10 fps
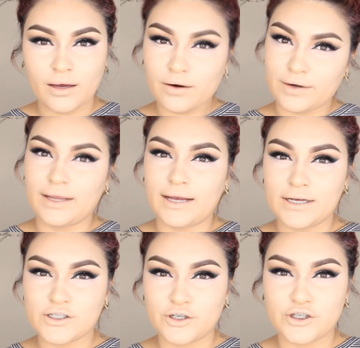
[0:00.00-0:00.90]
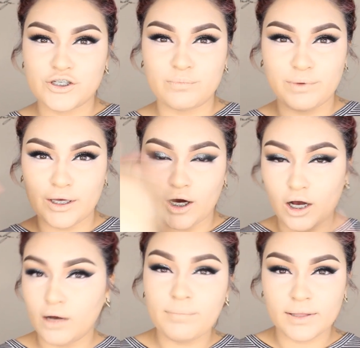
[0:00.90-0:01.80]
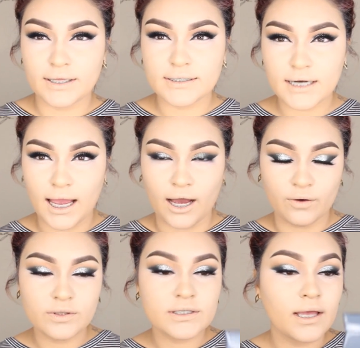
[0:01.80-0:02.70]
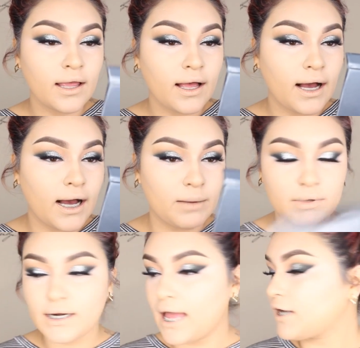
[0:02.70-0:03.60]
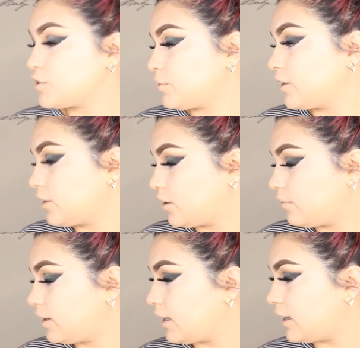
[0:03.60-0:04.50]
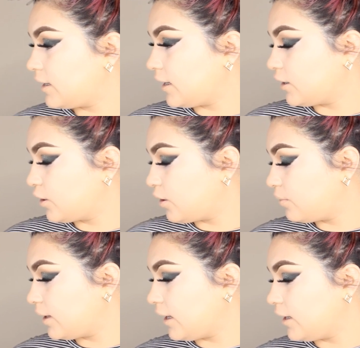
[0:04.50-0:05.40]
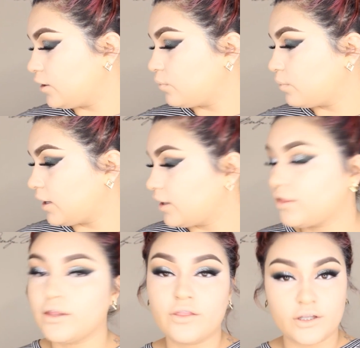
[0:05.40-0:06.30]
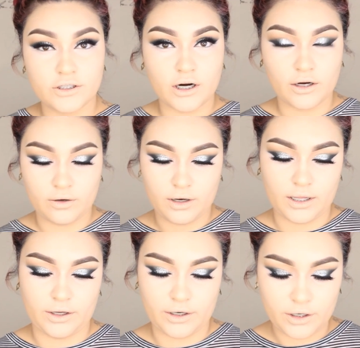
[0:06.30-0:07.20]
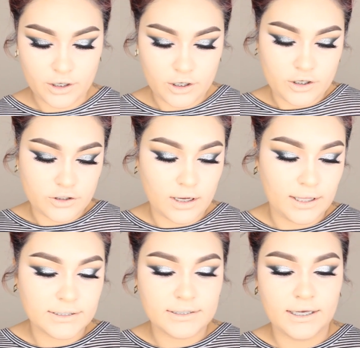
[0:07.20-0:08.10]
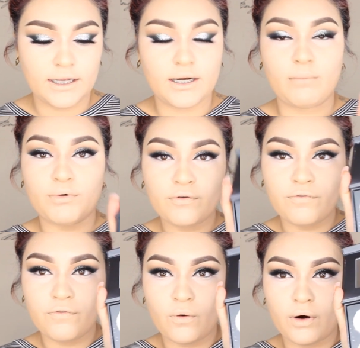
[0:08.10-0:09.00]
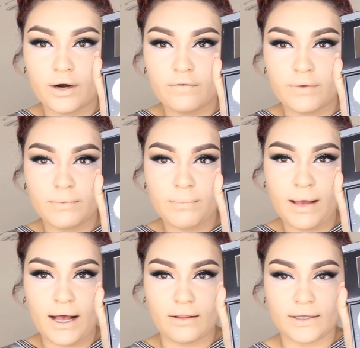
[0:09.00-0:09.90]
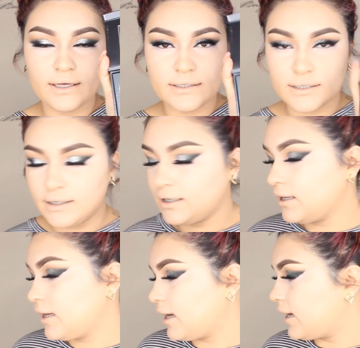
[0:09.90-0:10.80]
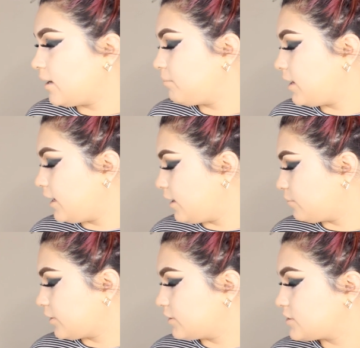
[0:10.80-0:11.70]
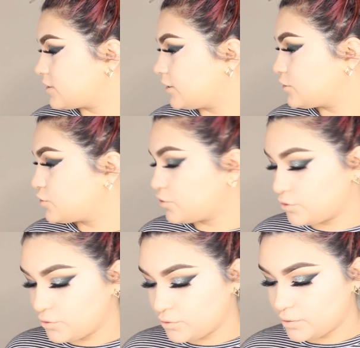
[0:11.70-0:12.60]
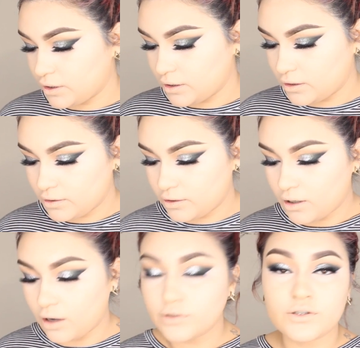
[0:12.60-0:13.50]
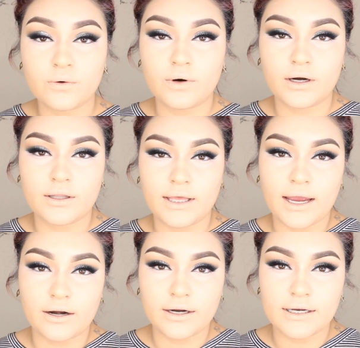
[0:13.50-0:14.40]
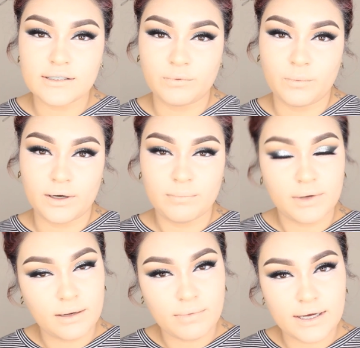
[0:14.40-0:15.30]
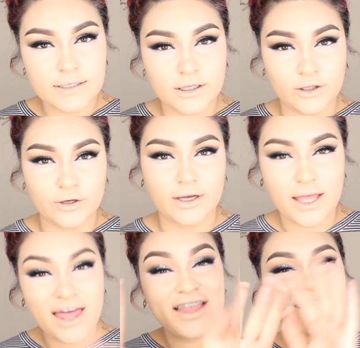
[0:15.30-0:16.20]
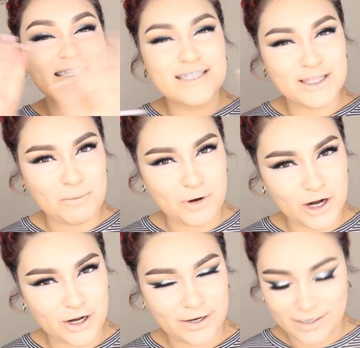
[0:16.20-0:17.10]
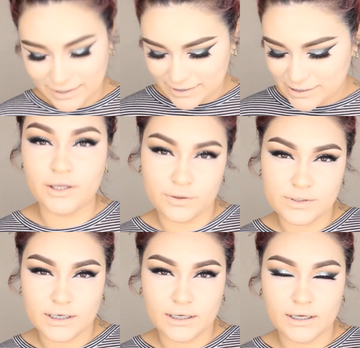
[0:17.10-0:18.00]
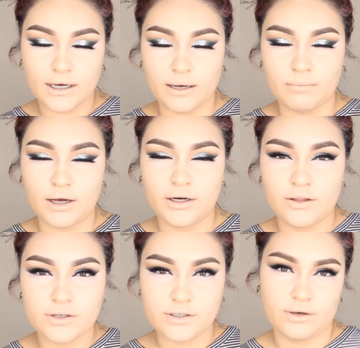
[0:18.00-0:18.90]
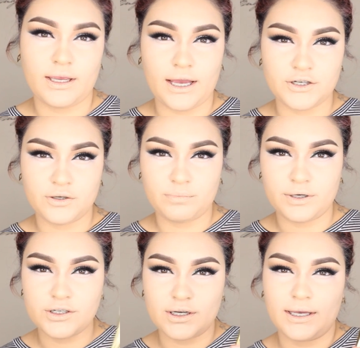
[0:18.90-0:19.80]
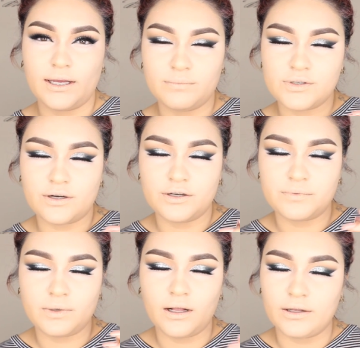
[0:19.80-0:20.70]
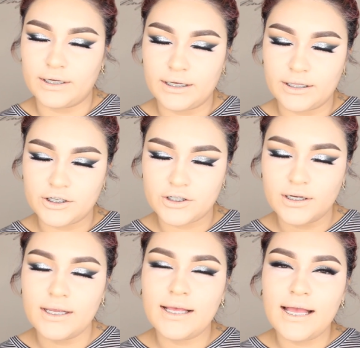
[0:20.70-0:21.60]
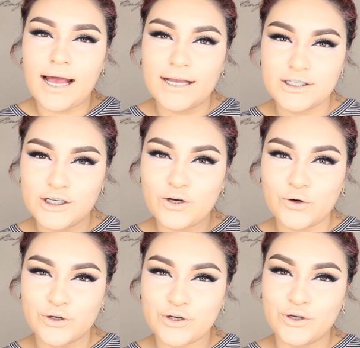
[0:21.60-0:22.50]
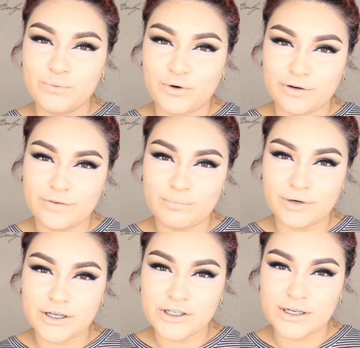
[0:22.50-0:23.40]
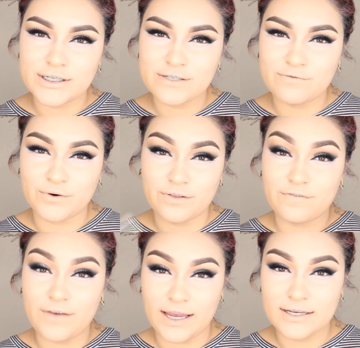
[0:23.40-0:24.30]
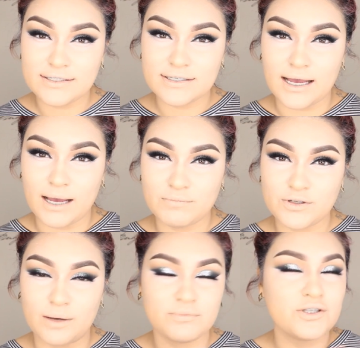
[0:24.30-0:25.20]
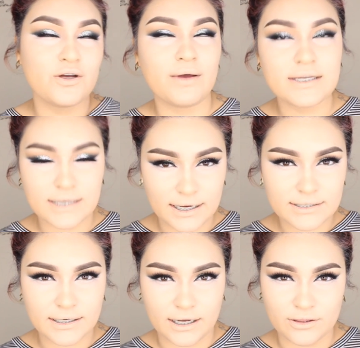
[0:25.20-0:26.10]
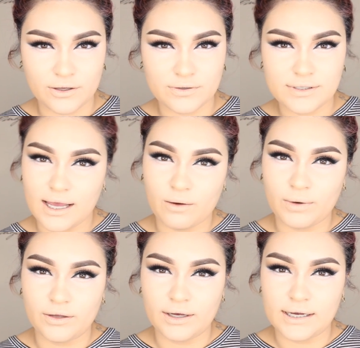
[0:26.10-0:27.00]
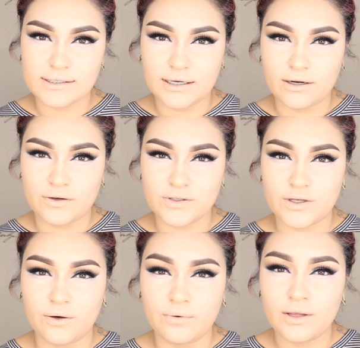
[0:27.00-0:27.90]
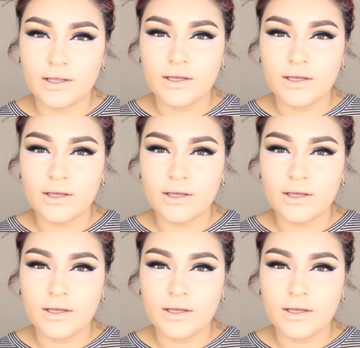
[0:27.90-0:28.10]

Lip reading: Alright guys, so you should be all blended out. Next, we're going to go ahead and go in with the dark color. So I like to take number 4 from the palette, and we're going to start to contour the areas that we want to minimize and look slimmer. Using another Sonia kashuk brush. Again, I'm sorry, it's from the holiday collection. I did order new Morphe brushes for the face, so I'm so excited to get those. That way you guys can also,